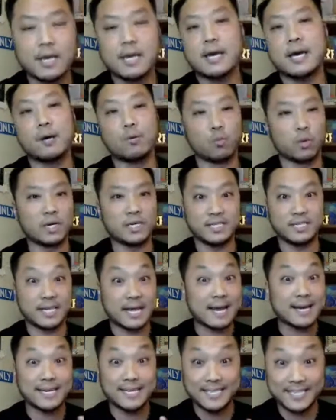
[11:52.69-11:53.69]
And what does
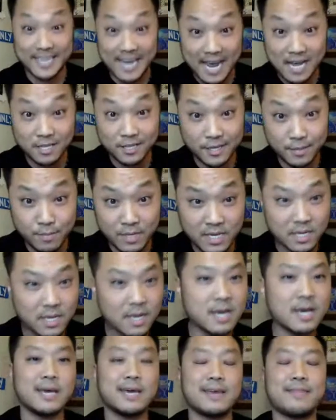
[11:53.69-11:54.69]
that exactly mean?
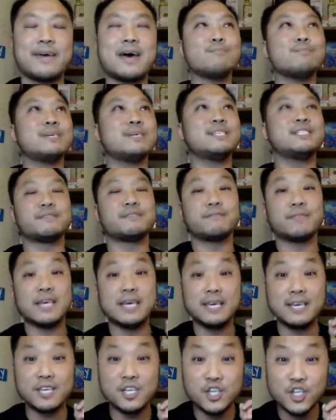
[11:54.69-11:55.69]
That means if they
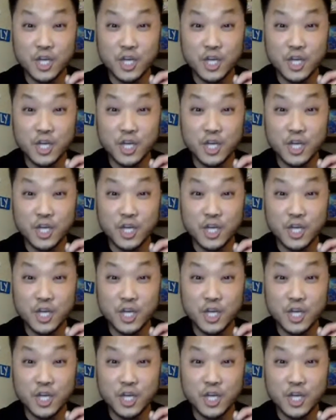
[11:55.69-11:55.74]
can